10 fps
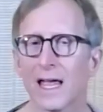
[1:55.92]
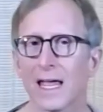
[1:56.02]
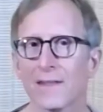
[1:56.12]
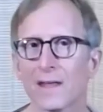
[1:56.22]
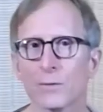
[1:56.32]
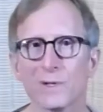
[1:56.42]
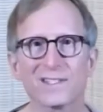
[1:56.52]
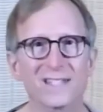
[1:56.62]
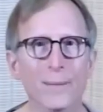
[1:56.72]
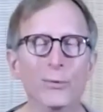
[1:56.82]
and then we
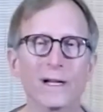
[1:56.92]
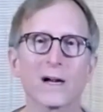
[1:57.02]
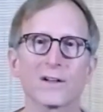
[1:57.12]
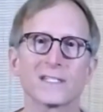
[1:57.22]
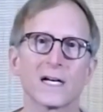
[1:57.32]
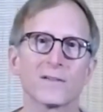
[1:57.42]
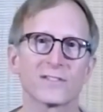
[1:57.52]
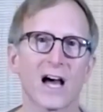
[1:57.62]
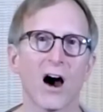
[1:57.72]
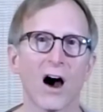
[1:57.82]
separate ourselves
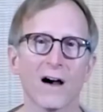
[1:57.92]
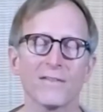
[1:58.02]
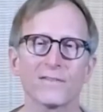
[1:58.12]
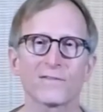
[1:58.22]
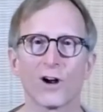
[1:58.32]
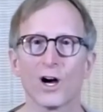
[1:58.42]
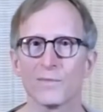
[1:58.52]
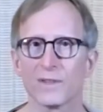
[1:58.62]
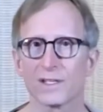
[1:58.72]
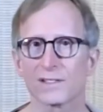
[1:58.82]
off from
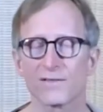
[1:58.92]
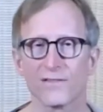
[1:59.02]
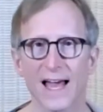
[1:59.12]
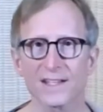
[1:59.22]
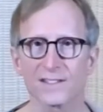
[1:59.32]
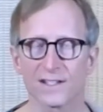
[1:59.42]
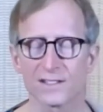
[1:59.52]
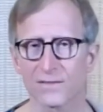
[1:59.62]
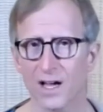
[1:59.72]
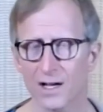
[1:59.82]
this vastness
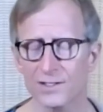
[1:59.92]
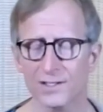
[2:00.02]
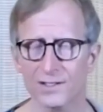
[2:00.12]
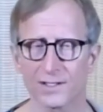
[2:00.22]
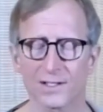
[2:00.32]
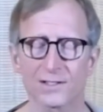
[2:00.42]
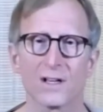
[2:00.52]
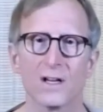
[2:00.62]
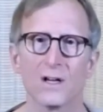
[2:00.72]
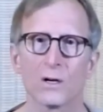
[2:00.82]
of consciousness,
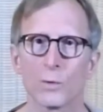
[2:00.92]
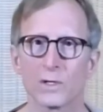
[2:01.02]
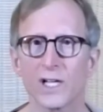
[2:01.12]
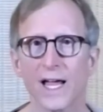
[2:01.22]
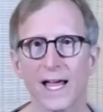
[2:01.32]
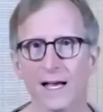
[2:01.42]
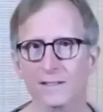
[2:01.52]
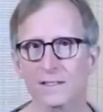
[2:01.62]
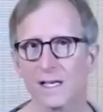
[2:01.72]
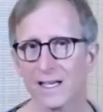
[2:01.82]
which
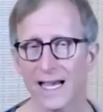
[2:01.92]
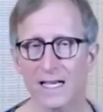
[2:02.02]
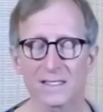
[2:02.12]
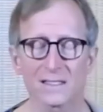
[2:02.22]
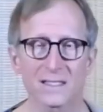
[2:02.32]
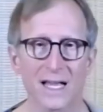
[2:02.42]
has as its